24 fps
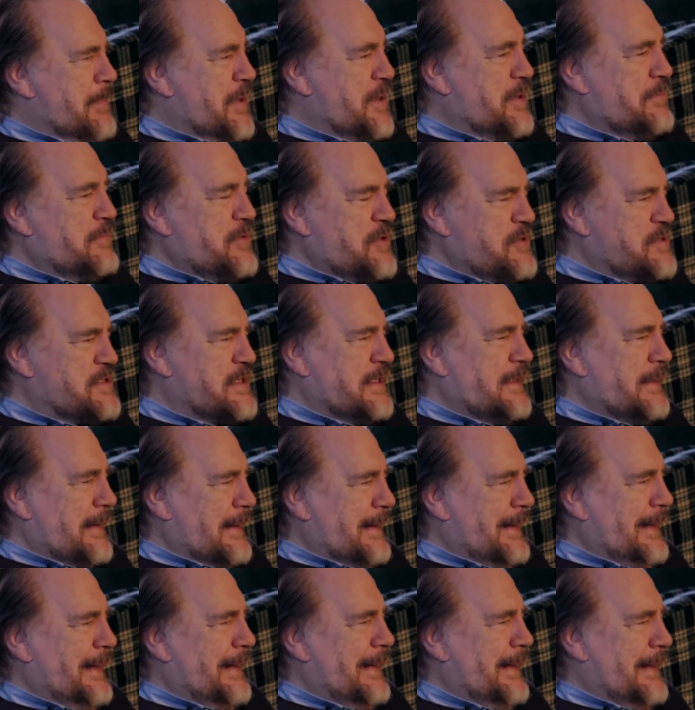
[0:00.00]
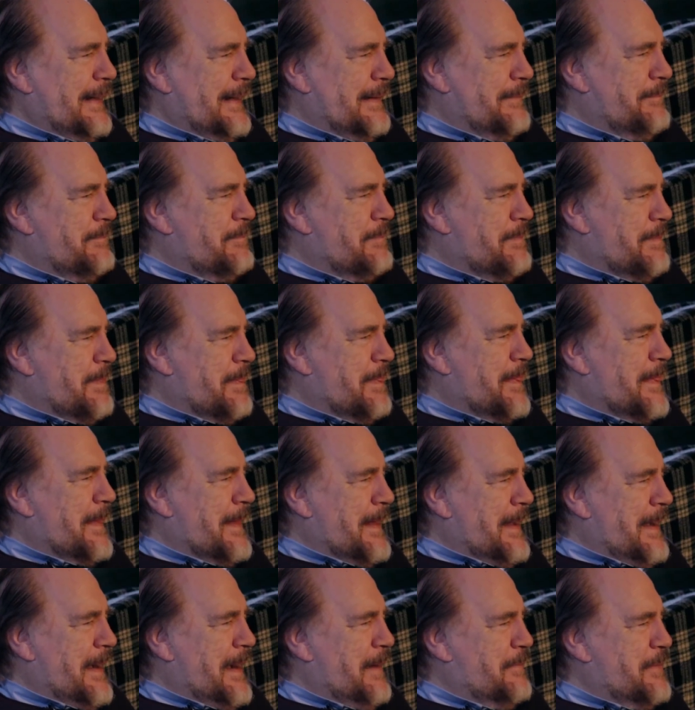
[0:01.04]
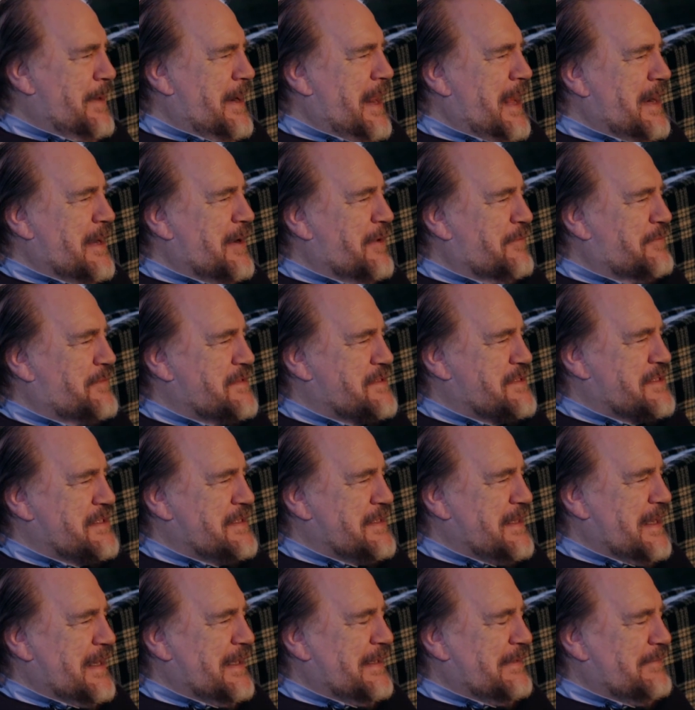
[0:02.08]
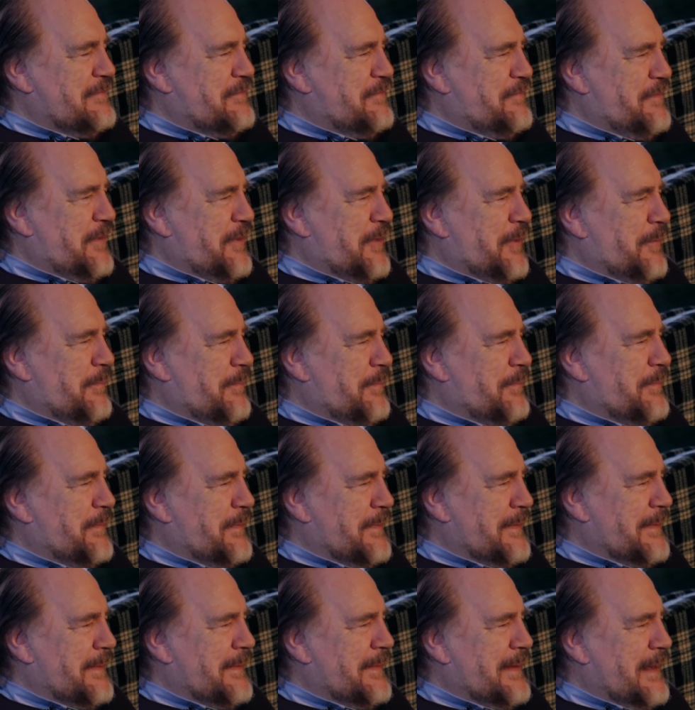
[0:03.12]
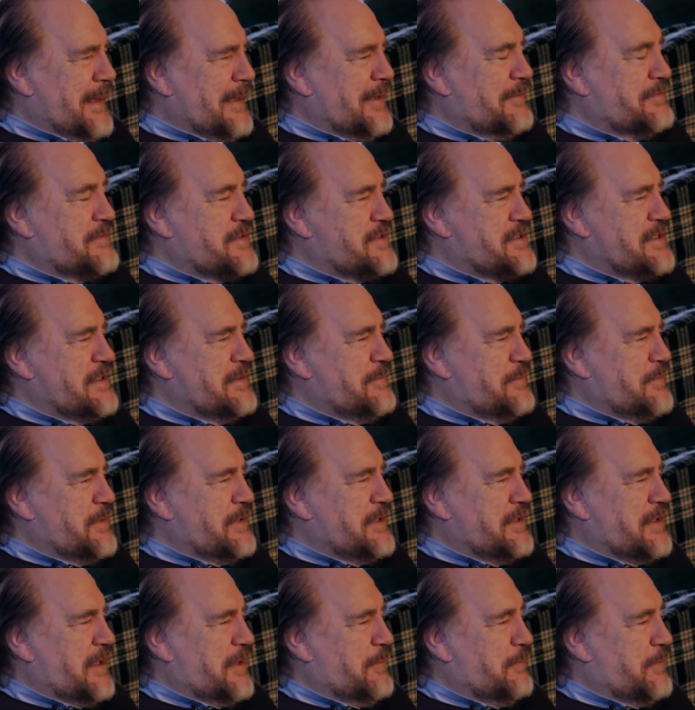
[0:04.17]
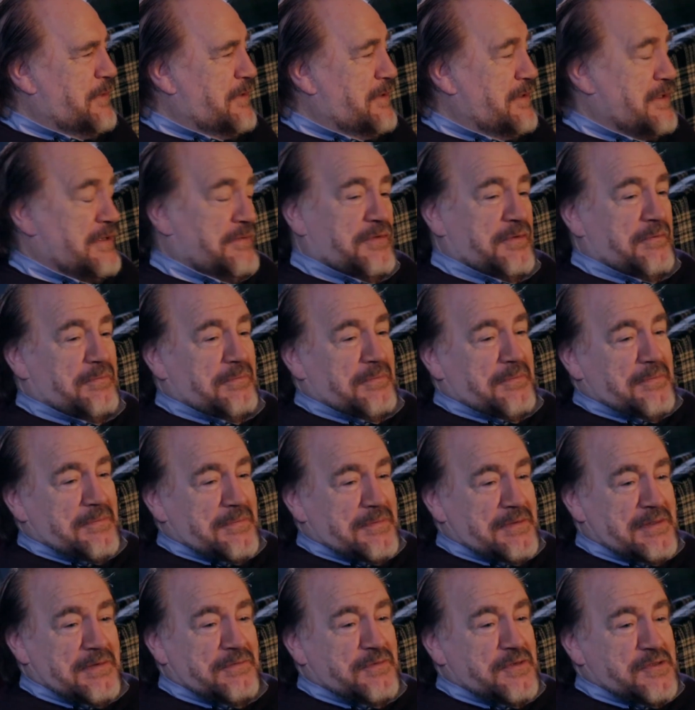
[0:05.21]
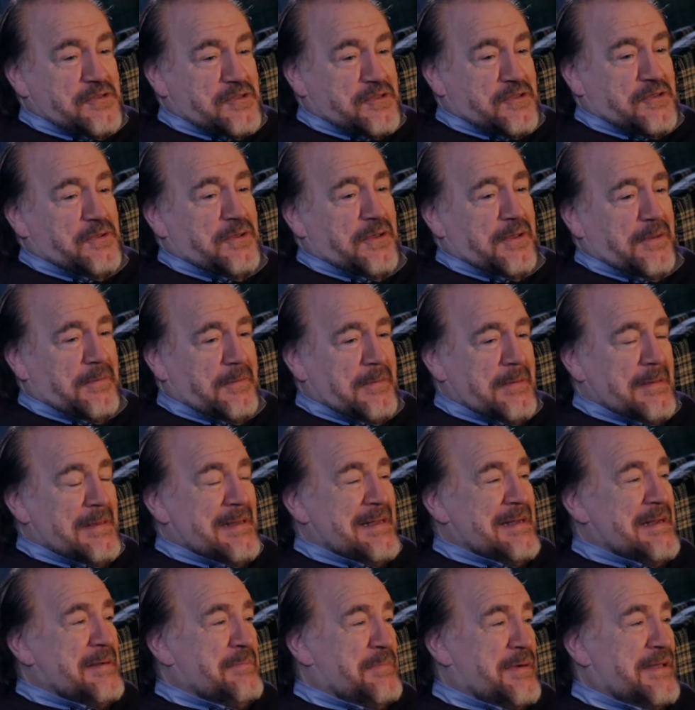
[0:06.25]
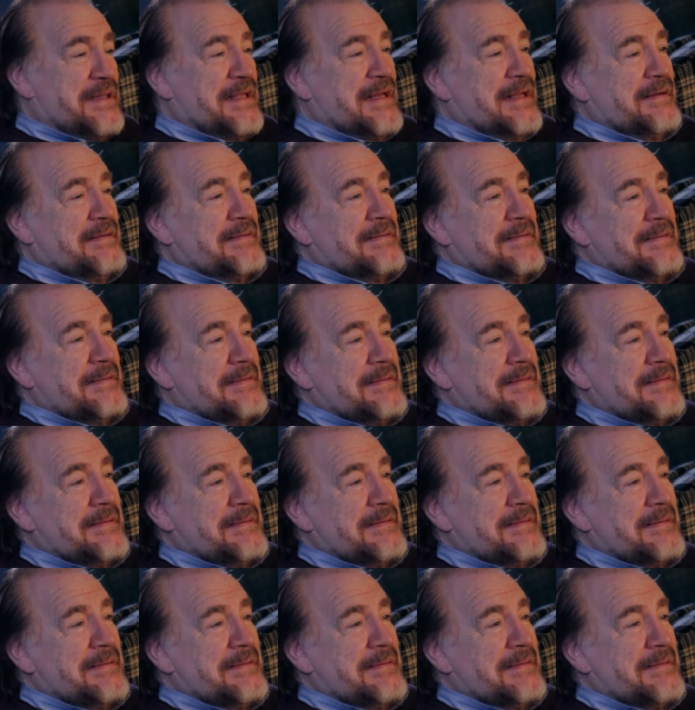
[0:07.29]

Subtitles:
But the music, I mean, I'd love to see that film. I'd love to see it redone with a different score, but then